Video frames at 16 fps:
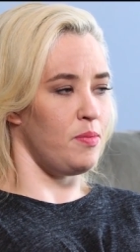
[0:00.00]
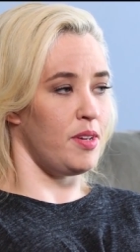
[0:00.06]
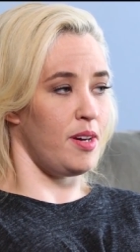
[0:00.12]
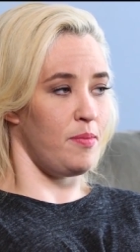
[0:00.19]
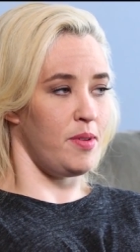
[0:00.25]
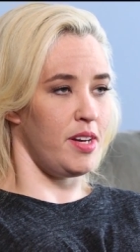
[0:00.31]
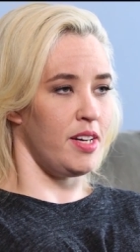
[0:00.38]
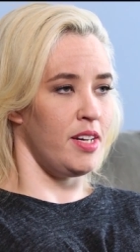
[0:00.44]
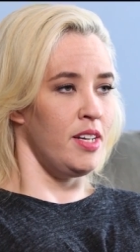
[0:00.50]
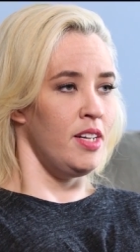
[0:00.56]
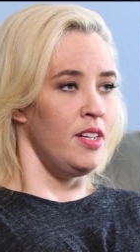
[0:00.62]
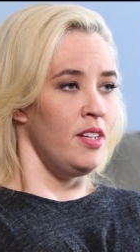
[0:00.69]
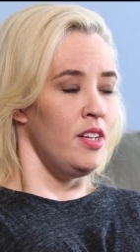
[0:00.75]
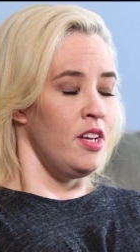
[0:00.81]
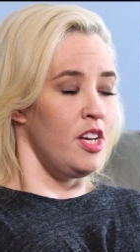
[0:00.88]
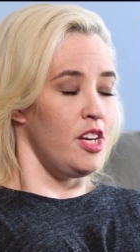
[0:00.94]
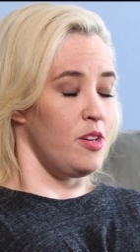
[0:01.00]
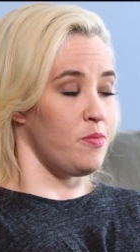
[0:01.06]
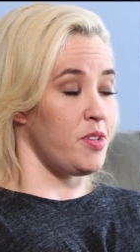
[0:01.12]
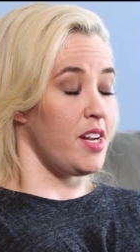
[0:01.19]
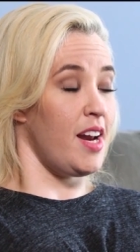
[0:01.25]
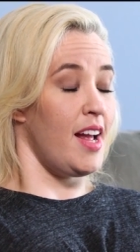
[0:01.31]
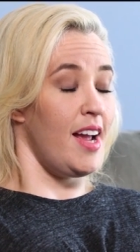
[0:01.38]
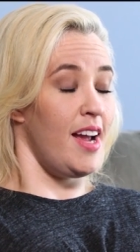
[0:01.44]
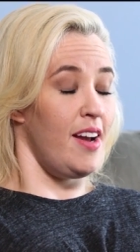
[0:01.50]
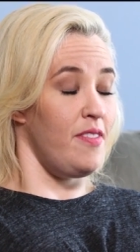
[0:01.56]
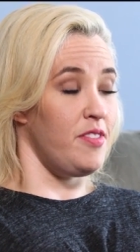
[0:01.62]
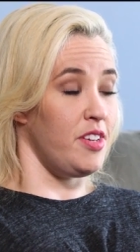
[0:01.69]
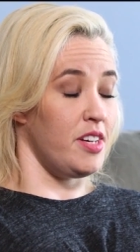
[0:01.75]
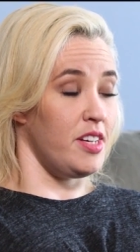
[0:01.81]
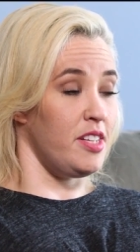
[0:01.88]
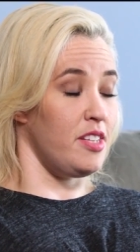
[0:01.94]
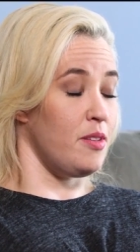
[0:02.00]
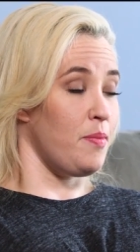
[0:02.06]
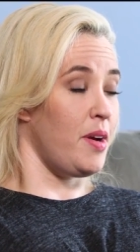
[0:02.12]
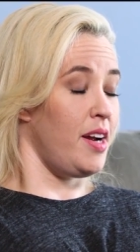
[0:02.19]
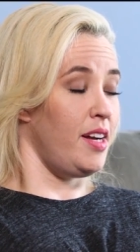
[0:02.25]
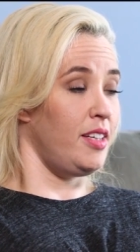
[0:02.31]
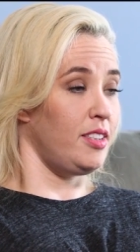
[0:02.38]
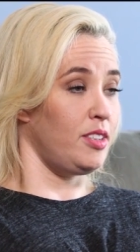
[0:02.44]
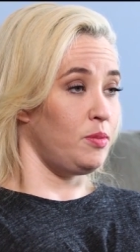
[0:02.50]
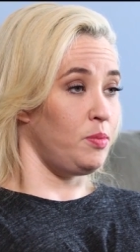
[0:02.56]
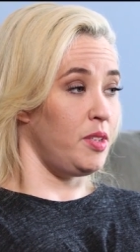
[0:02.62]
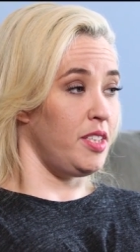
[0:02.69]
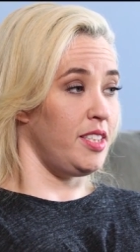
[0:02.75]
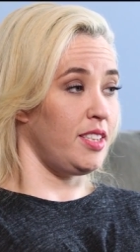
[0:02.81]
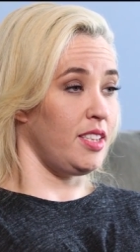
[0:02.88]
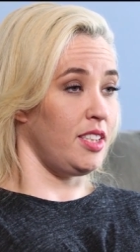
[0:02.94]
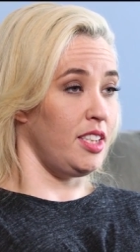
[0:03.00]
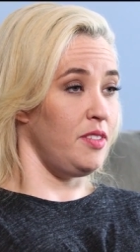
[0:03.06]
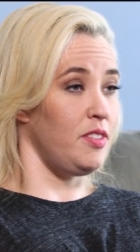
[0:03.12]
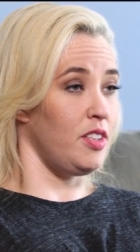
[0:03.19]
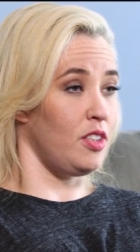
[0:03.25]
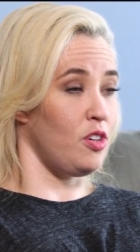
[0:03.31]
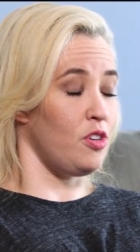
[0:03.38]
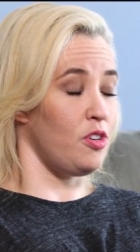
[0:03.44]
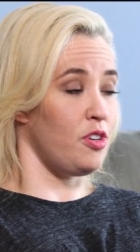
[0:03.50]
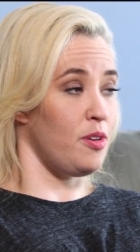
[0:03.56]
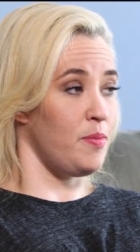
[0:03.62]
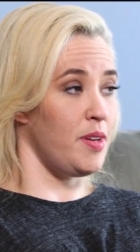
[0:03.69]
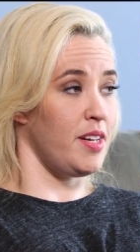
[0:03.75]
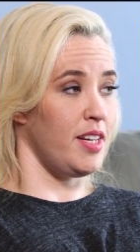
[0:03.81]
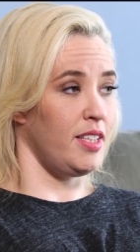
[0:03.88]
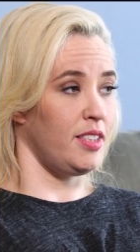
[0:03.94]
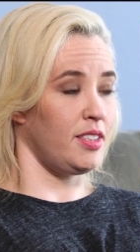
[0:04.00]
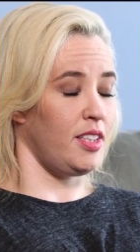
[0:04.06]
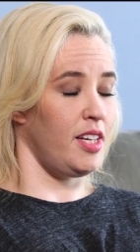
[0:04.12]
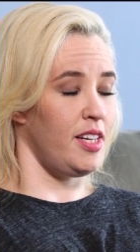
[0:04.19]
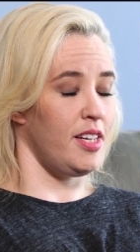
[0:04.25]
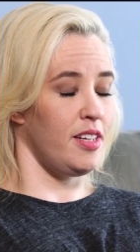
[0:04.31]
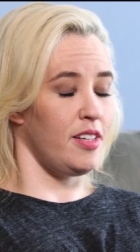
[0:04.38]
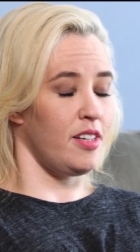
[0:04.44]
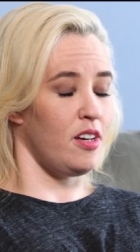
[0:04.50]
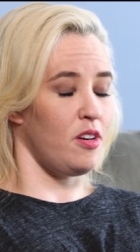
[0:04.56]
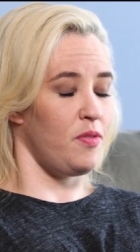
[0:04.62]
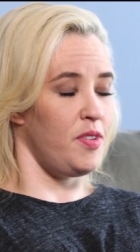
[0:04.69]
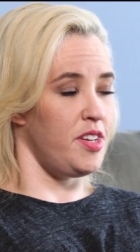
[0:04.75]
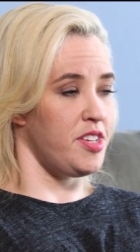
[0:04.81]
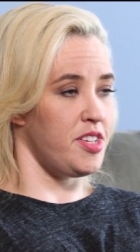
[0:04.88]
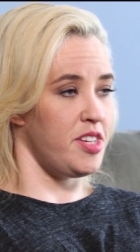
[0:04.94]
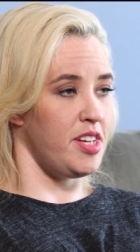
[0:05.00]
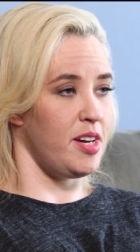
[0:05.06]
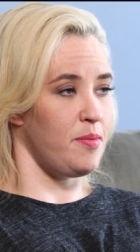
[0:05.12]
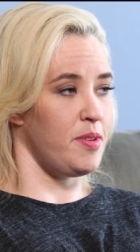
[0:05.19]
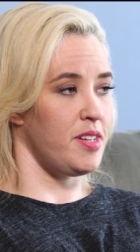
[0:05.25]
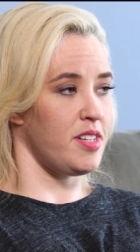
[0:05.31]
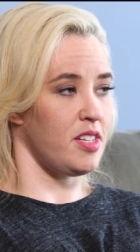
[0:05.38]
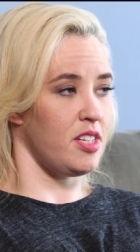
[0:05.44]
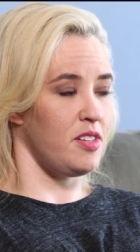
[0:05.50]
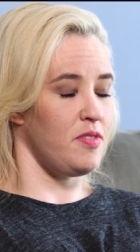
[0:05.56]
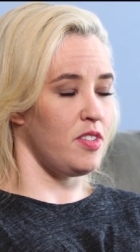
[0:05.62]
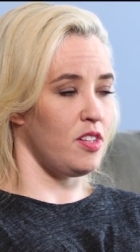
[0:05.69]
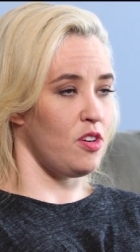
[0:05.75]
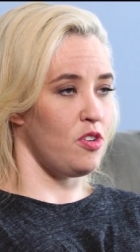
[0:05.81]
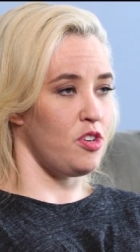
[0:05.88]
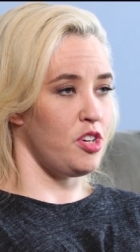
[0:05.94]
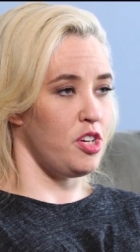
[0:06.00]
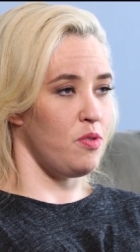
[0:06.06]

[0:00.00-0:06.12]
But I mean, you know what I'm saying? I have done in the past, but it's a live and learn. I mean, that's like Dr. Pitt said, I mean, it's a live and learn.